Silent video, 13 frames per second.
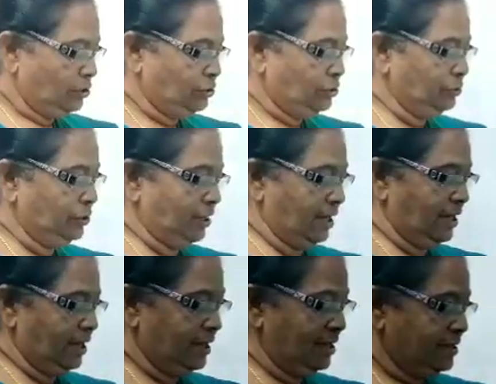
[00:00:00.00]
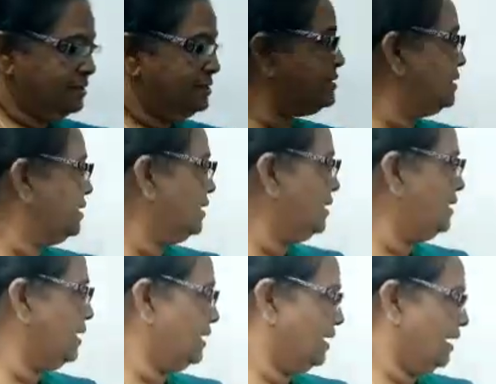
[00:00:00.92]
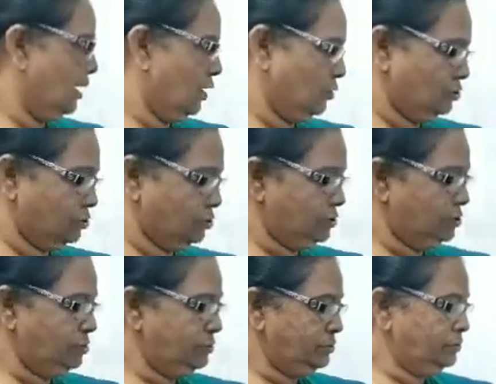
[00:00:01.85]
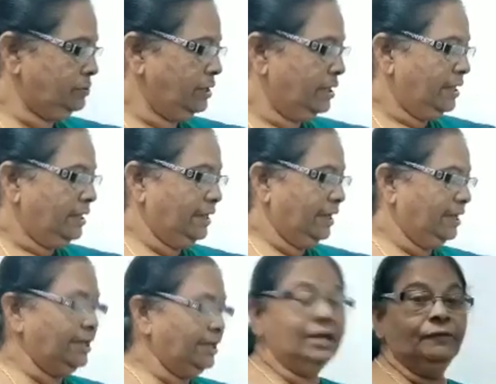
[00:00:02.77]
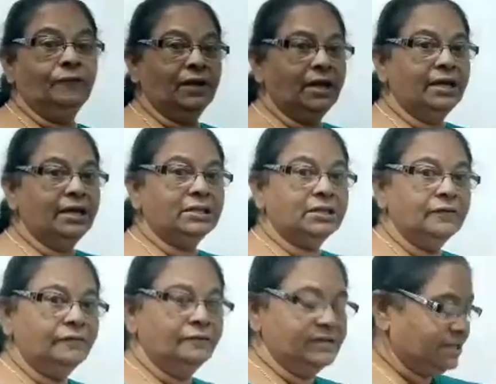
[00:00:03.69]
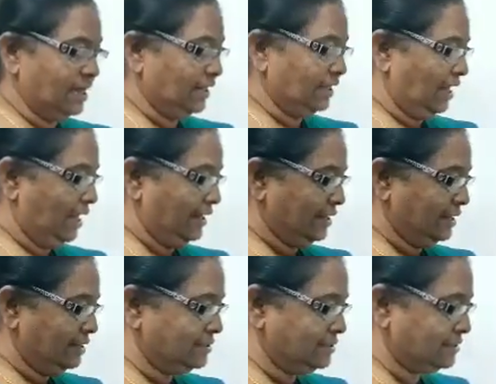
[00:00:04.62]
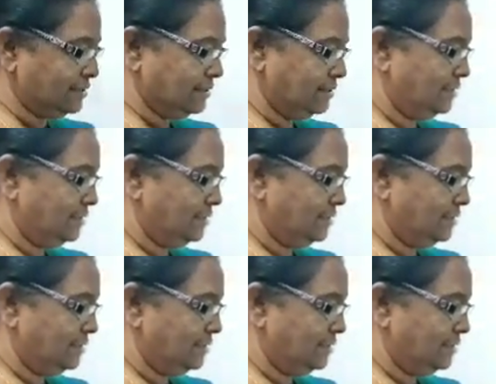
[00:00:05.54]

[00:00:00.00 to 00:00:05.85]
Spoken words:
to the singular noun ending with which are the letters?